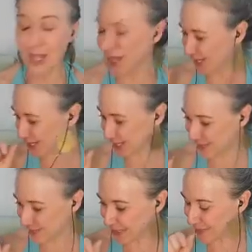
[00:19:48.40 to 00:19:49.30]

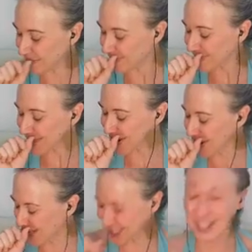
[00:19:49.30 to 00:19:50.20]
Excuse me.
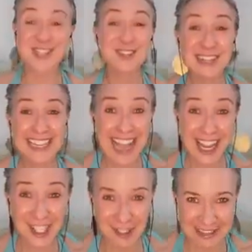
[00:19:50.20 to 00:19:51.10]
So you could
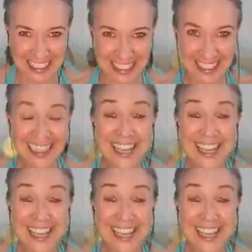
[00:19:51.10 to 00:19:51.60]
actually